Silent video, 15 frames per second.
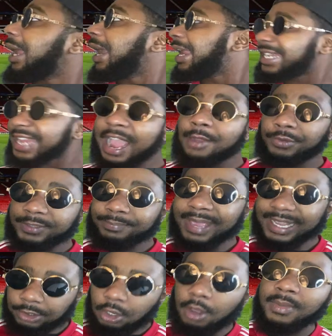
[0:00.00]
And that was
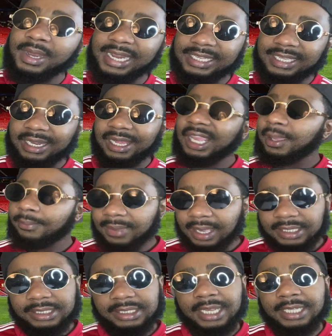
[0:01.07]
McTominay today. He
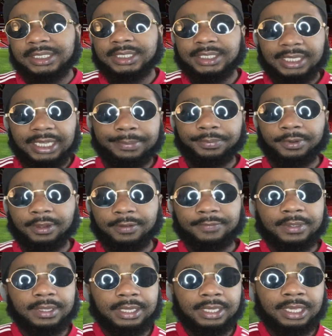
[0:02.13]
made sense today, bruv.
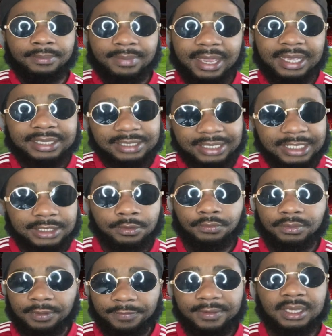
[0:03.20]
He made sense
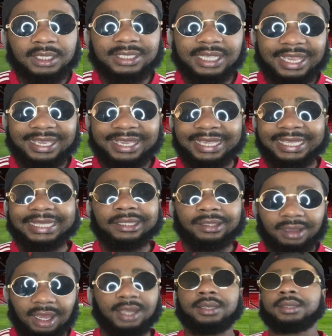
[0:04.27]
of the things that he'd
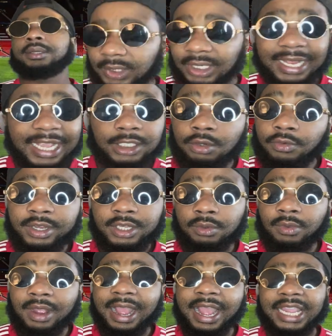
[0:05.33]
done. And that's the reason
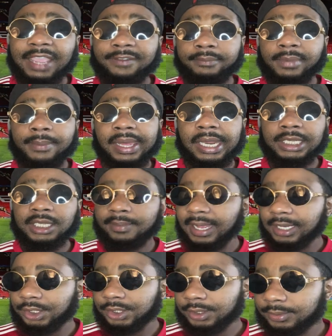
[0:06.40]
why I gave him my man in the
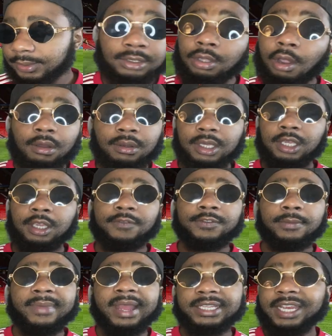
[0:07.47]
match. Donkey of
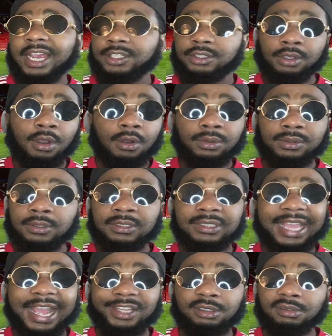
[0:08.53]
the match has to go to
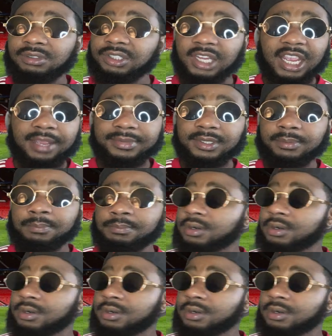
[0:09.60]
Daniel James.